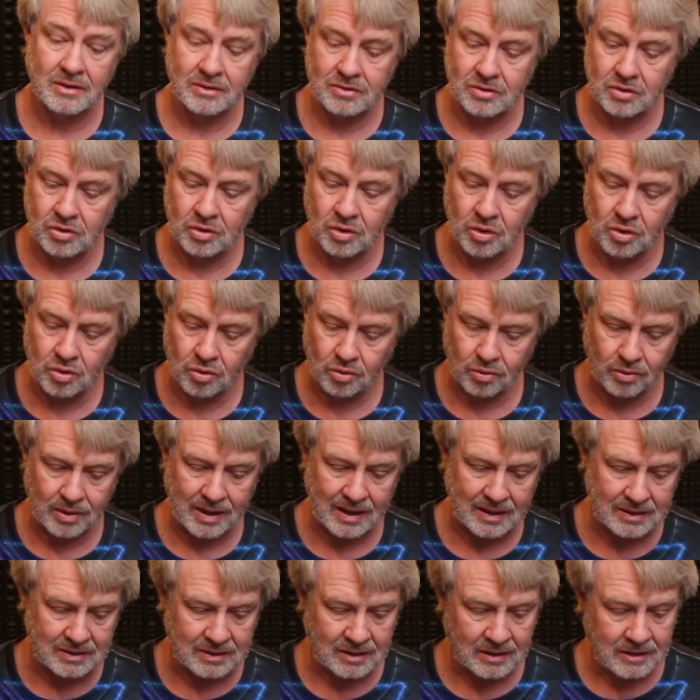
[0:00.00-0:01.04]
looks
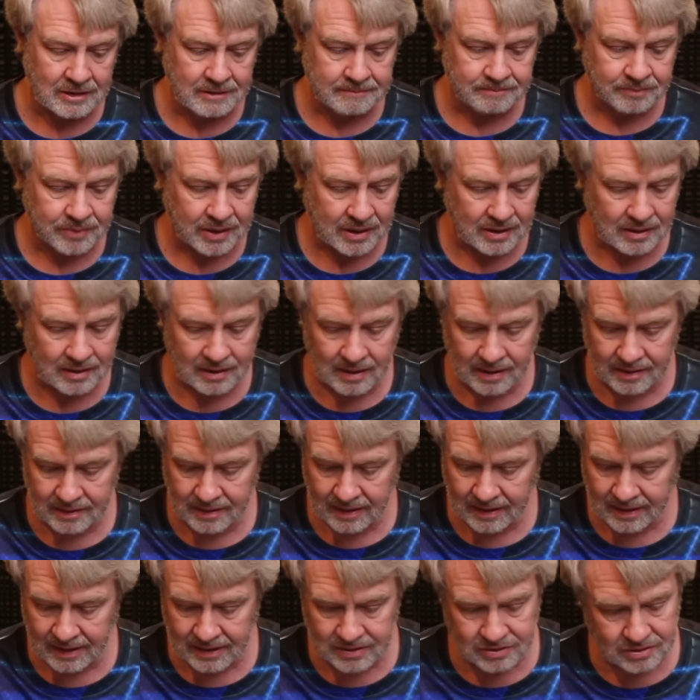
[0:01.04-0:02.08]
great, and a lot of
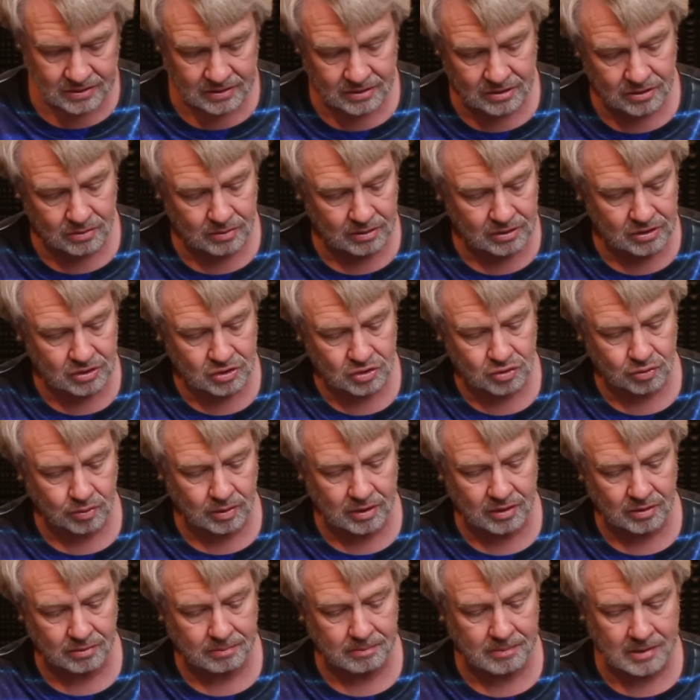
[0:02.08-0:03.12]
that has to do with this
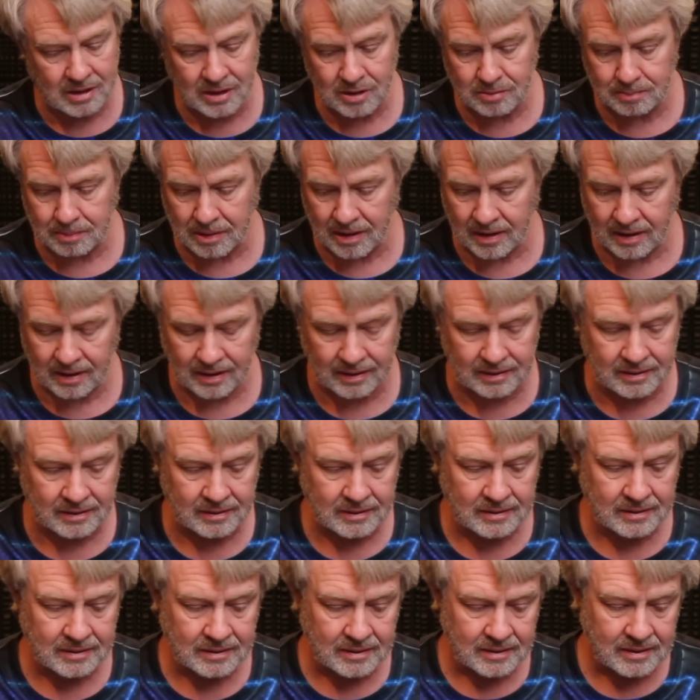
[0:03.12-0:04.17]
tweeter mid pod.
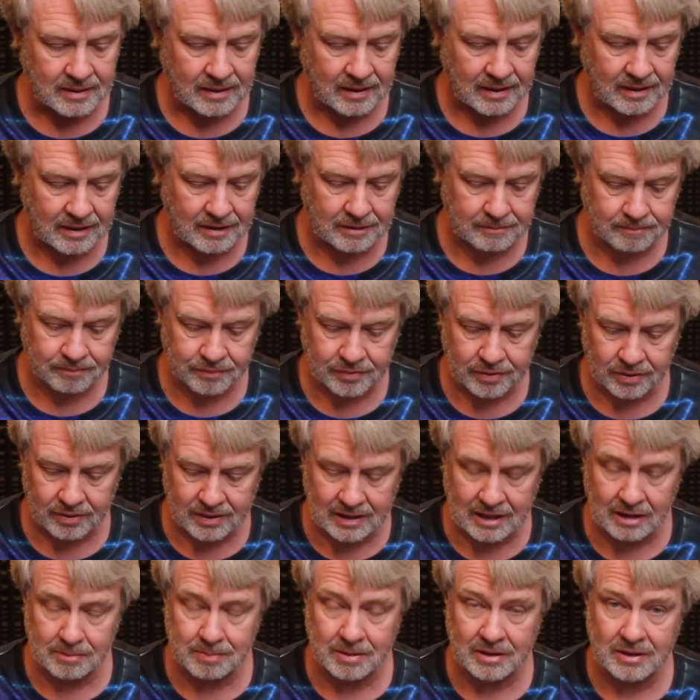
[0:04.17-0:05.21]
They're
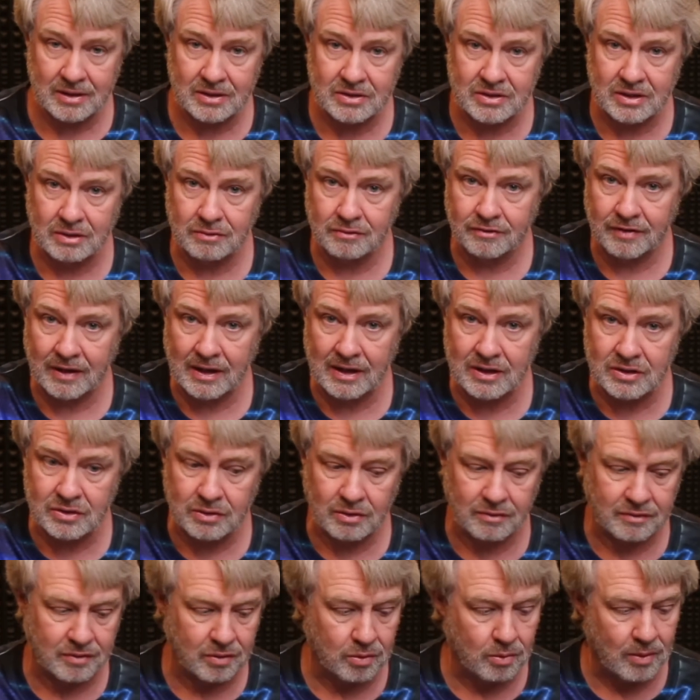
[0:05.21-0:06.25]
keeping this in phase
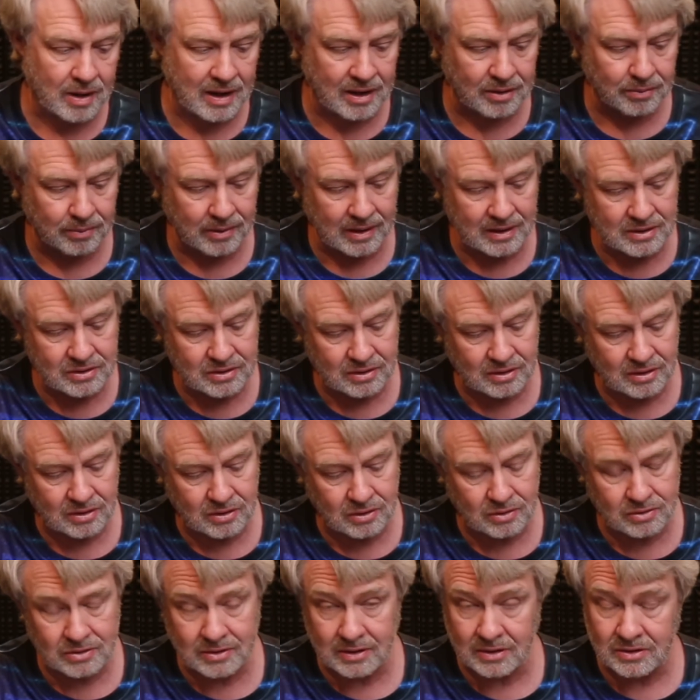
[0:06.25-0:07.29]
over a wide range, and the
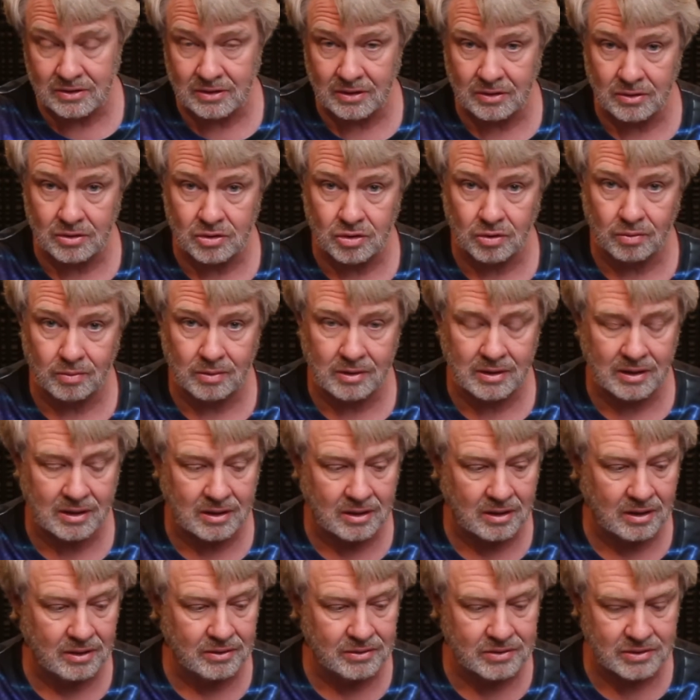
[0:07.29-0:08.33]
acoustic centers are really
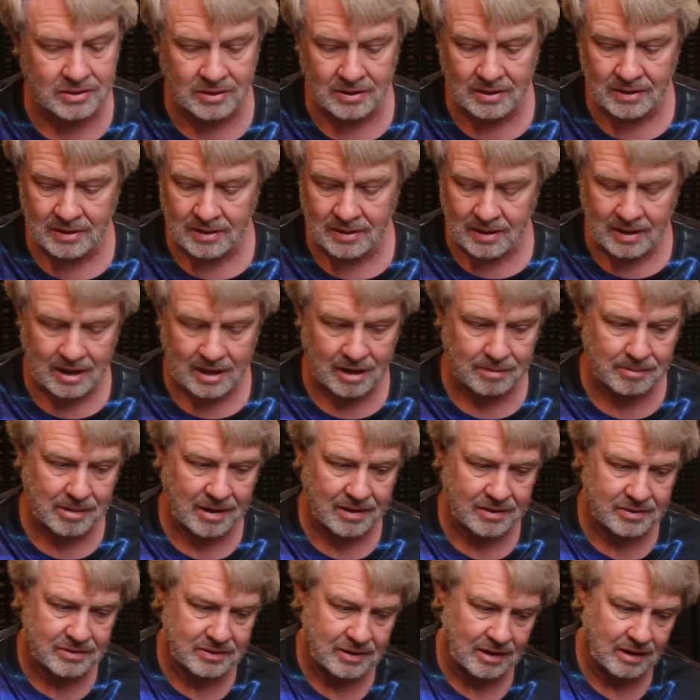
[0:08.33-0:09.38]
close. And by
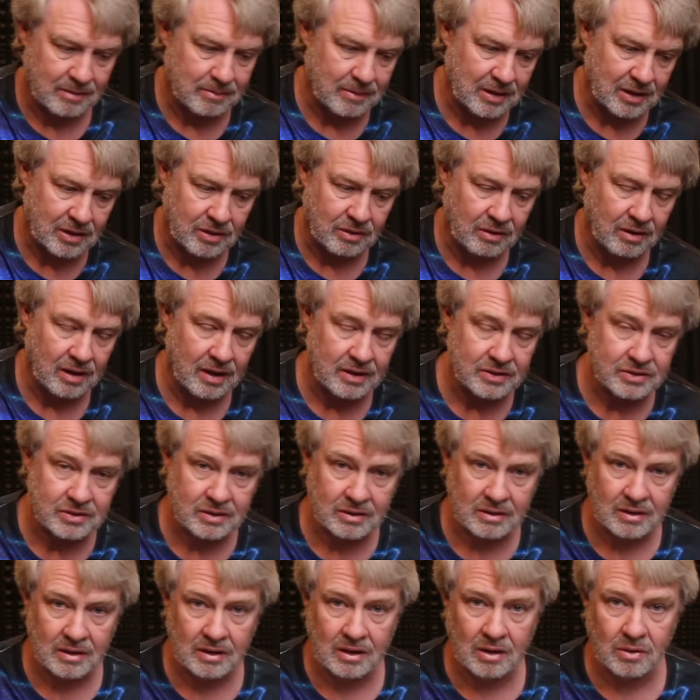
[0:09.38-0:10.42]
the time they cross to
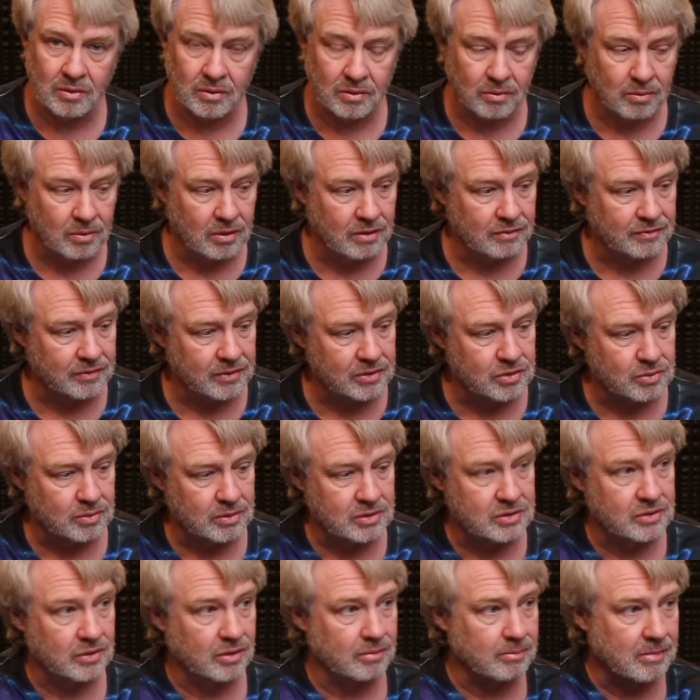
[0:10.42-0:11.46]
the lower woofers,
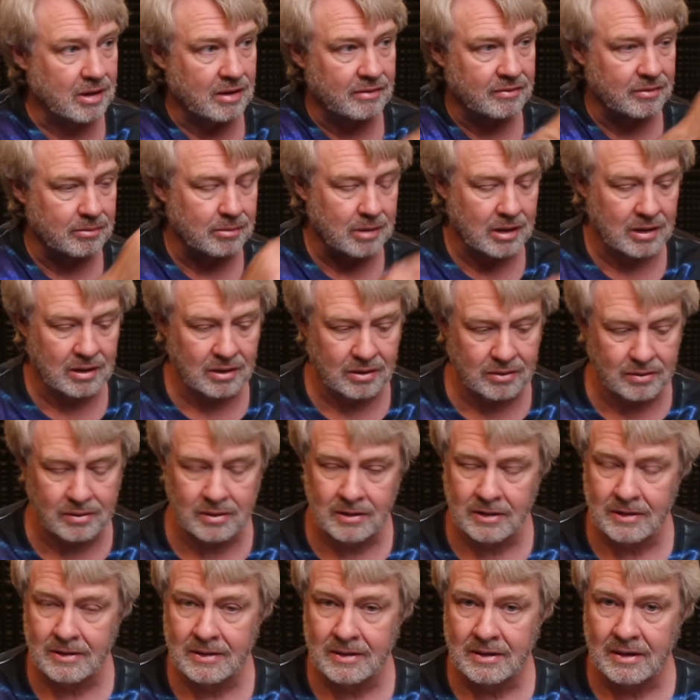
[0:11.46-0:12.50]
which are above and below,
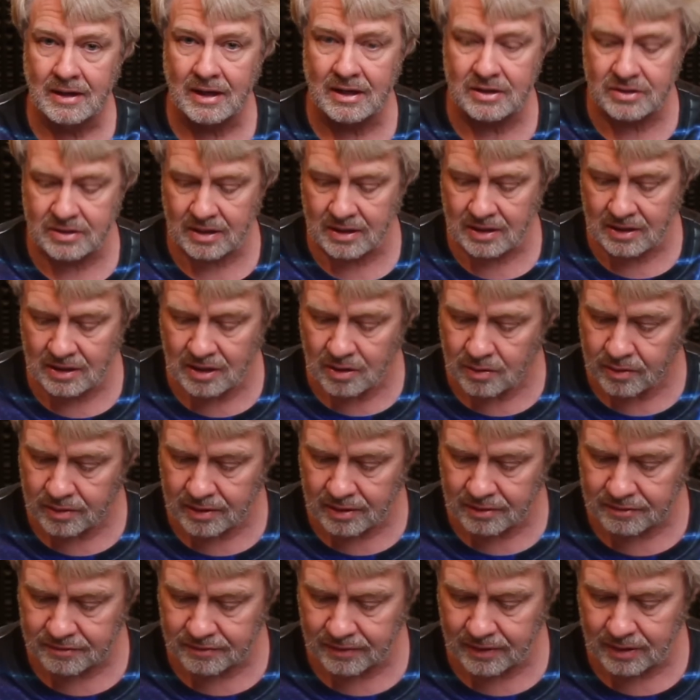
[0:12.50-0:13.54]
it's at a lower
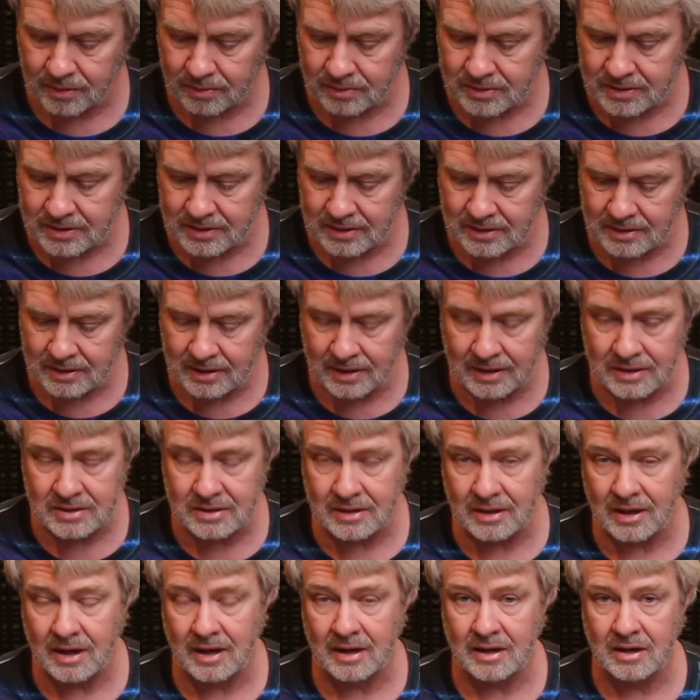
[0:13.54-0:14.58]
enough frequency that it's
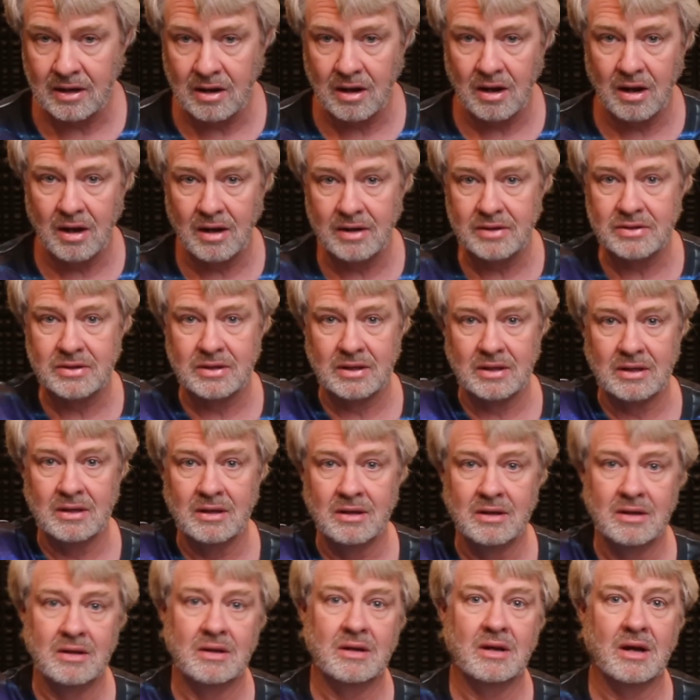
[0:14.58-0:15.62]
not causing
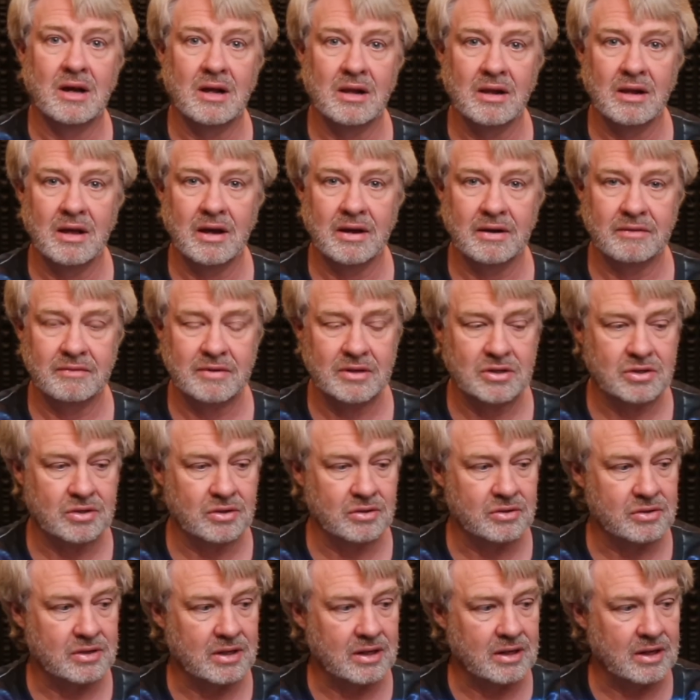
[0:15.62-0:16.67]
a lot of
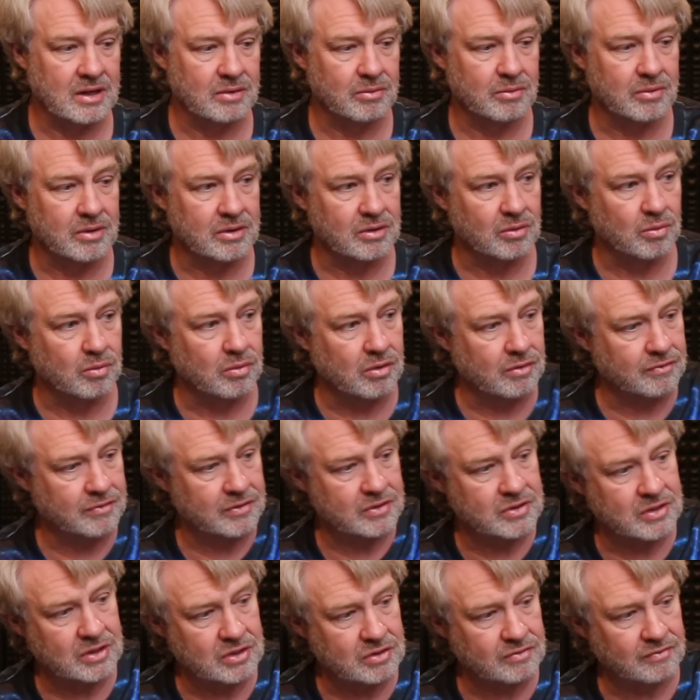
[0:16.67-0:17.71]
issues. With the
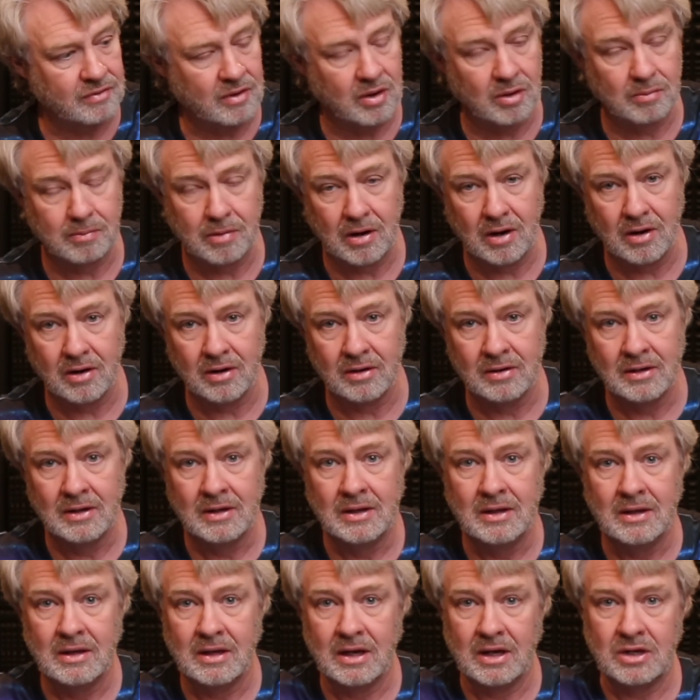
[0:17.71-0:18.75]
woofers this far apart,
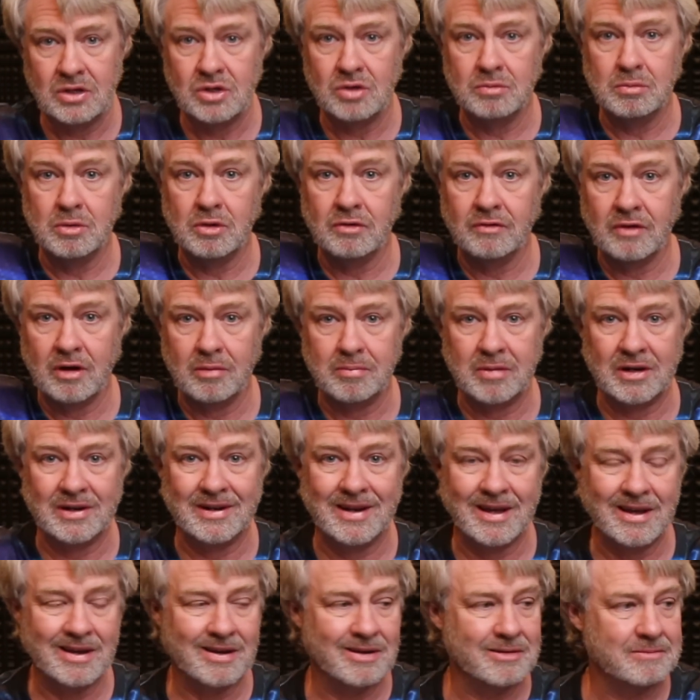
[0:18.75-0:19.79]
as you move up and
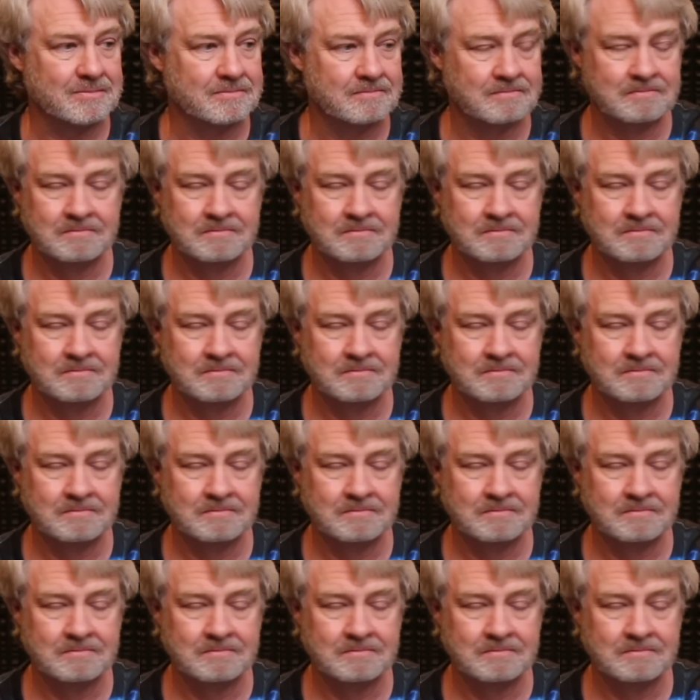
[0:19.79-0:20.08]
down,